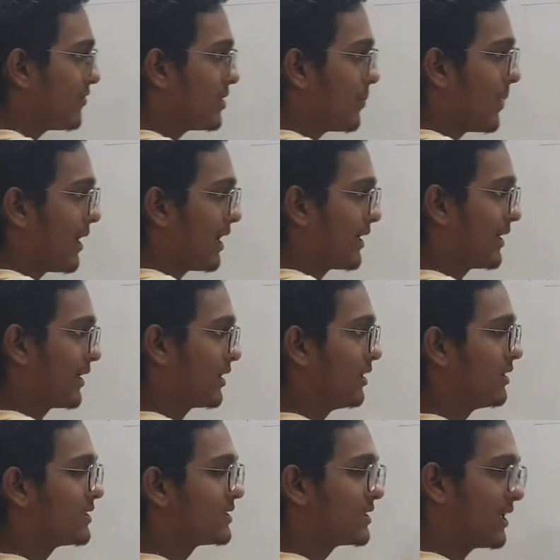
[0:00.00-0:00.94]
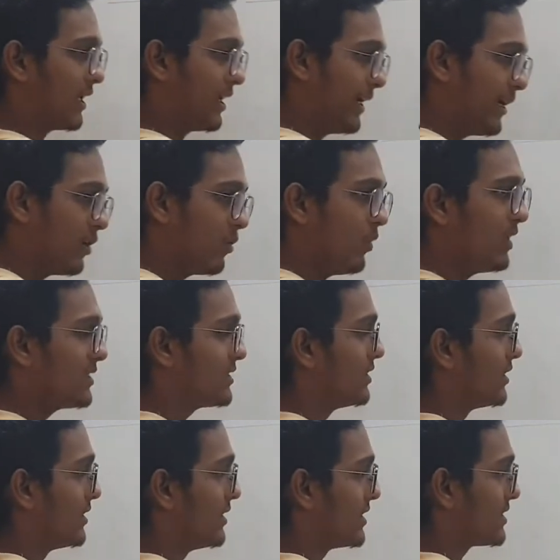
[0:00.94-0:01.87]
of the particles equals
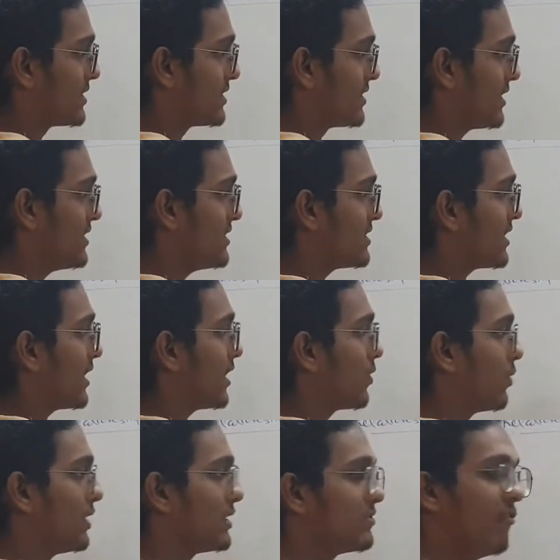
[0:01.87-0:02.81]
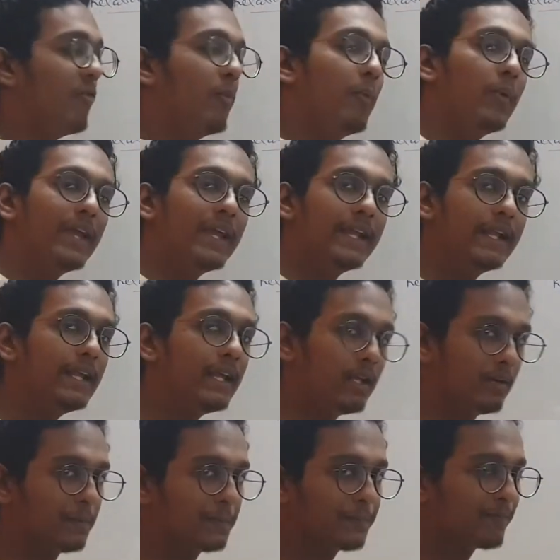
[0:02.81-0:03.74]
the distance equals
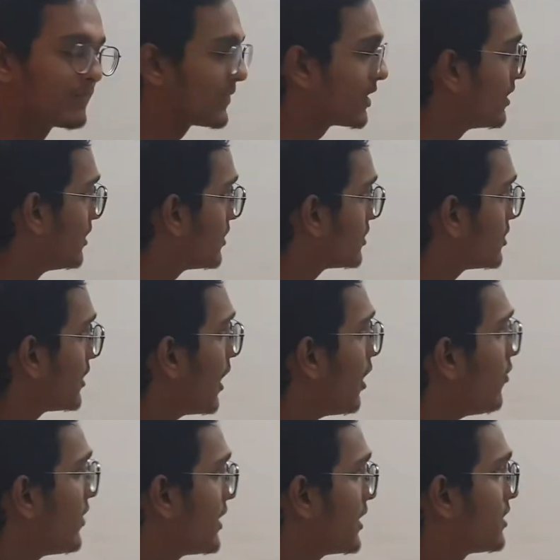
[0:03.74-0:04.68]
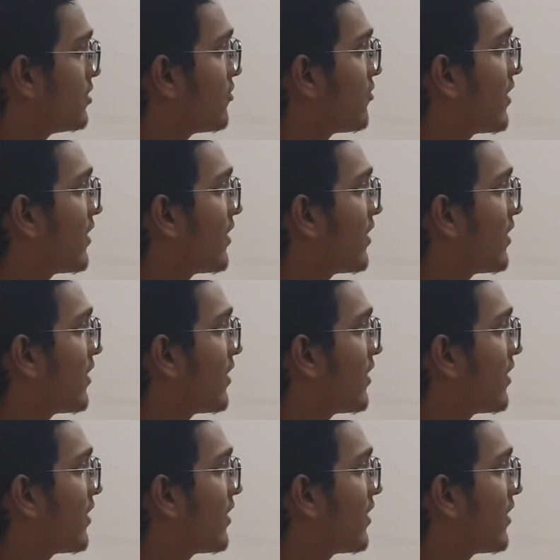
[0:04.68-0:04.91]
Vd. So now we need to